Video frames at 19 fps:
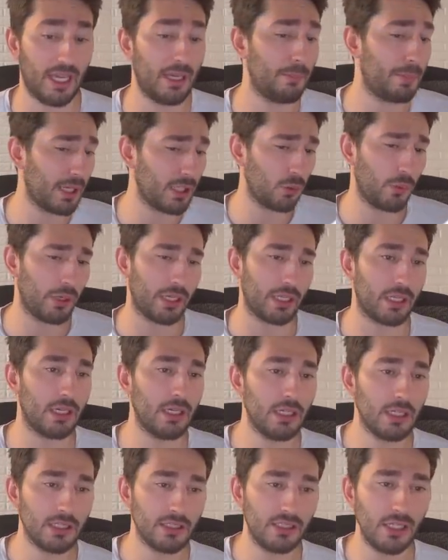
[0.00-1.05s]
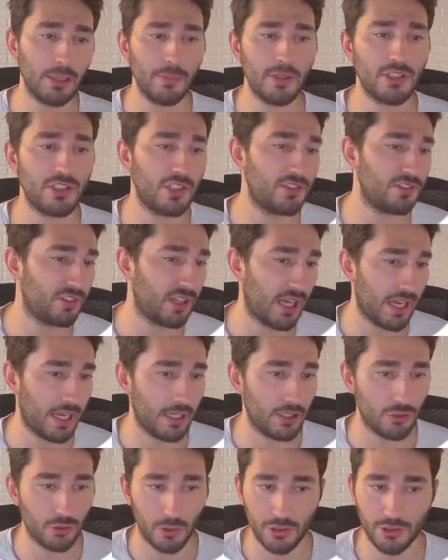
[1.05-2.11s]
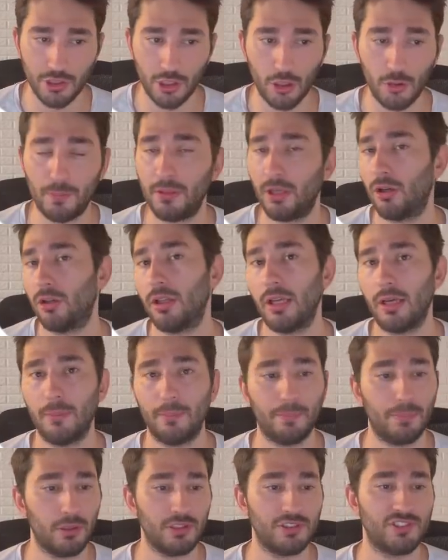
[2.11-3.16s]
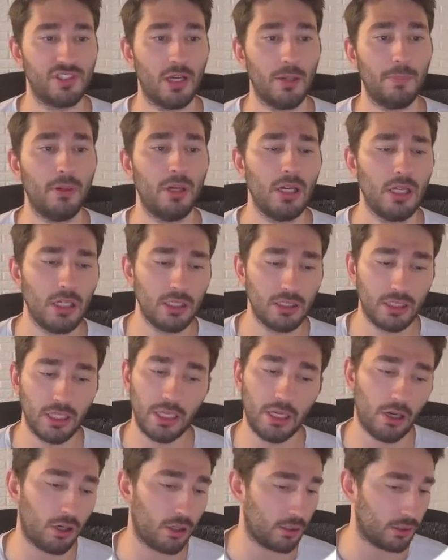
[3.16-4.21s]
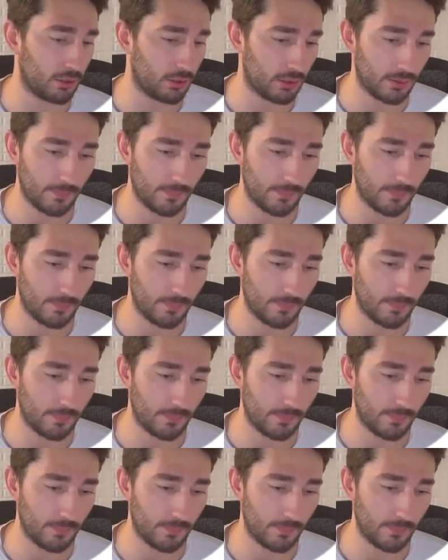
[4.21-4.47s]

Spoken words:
And by the way, the images that Giorgio Piola puts up, They are